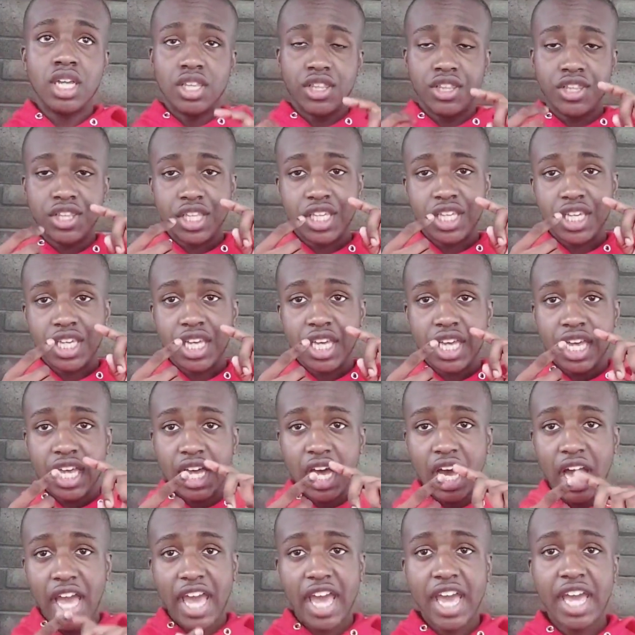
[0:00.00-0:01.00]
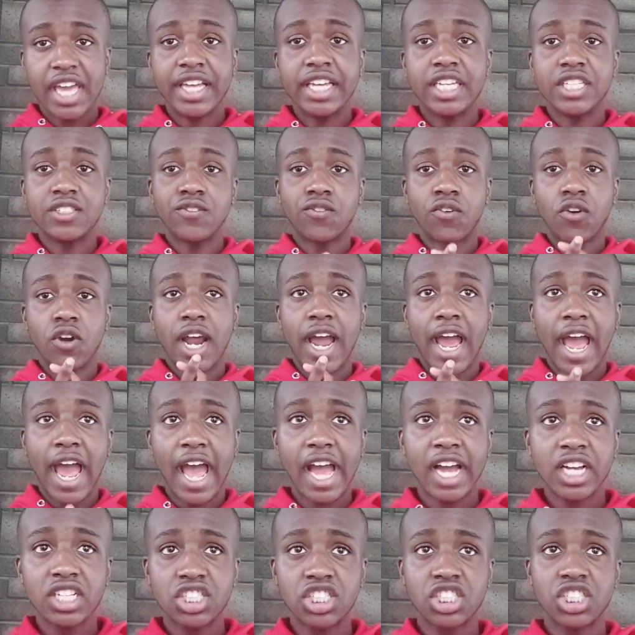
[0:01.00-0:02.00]
the A is for
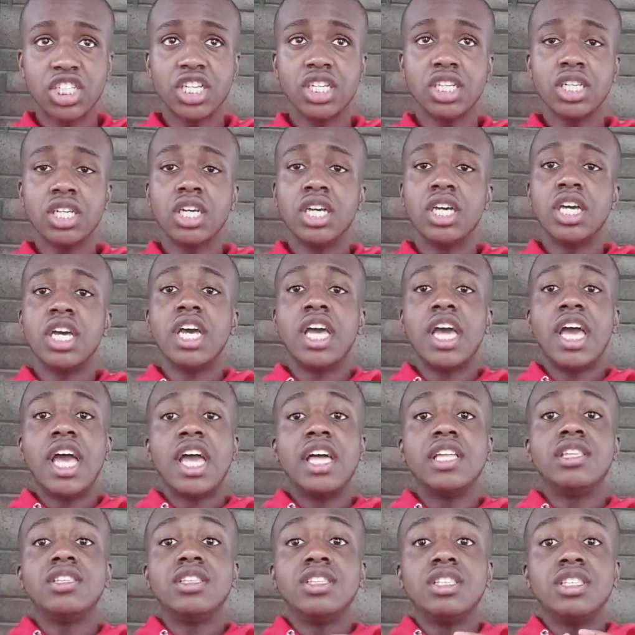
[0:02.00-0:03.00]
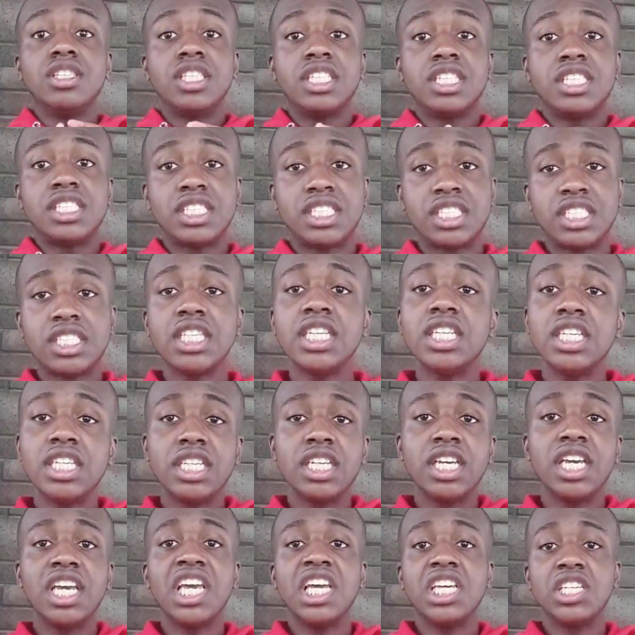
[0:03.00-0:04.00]
action, the
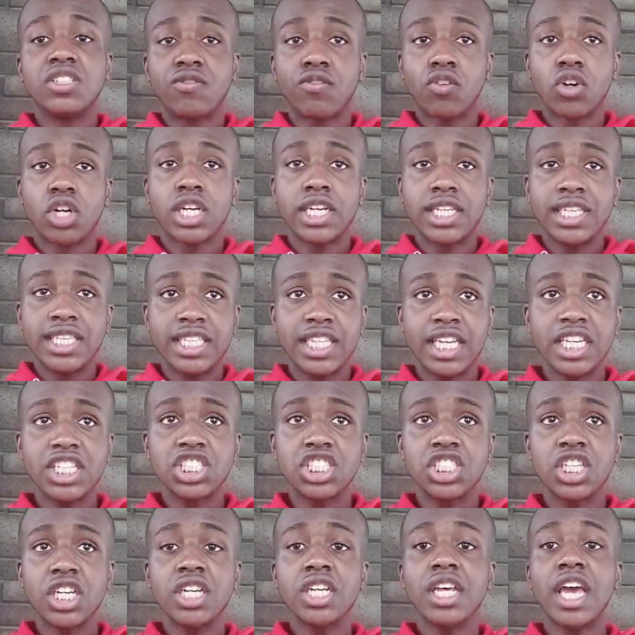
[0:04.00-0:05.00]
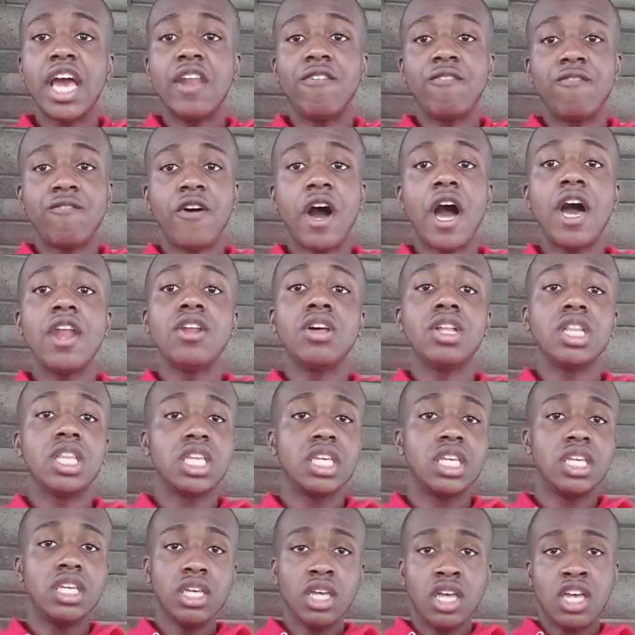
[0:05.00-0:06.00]
C is for condition, and
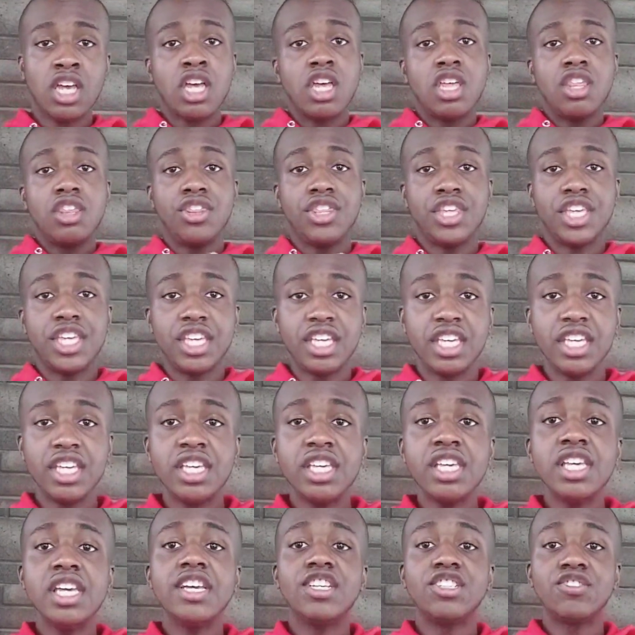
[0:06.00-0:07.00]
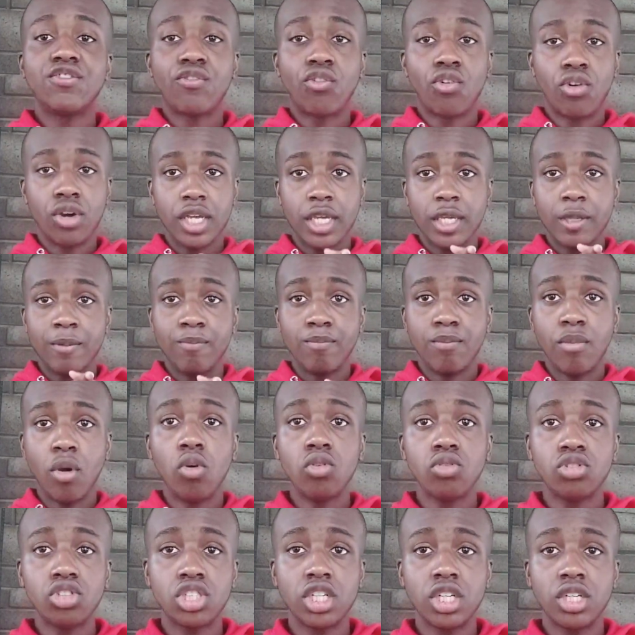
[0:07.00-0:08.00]
finally the E is for
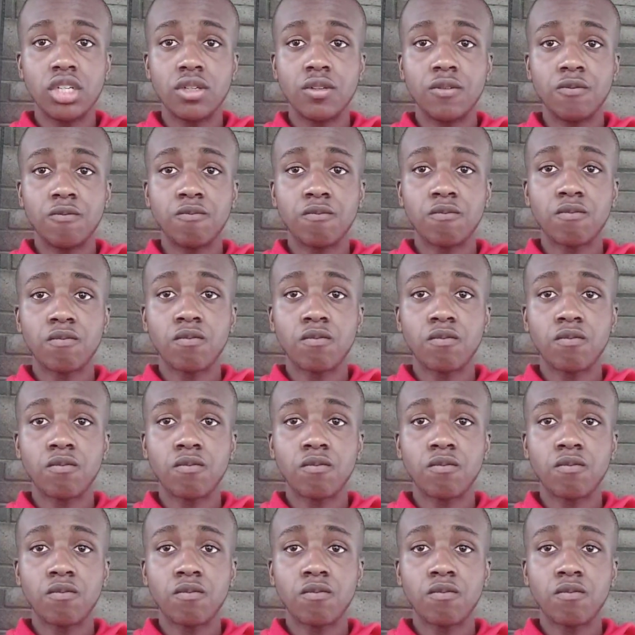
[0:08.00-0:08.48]
emotion.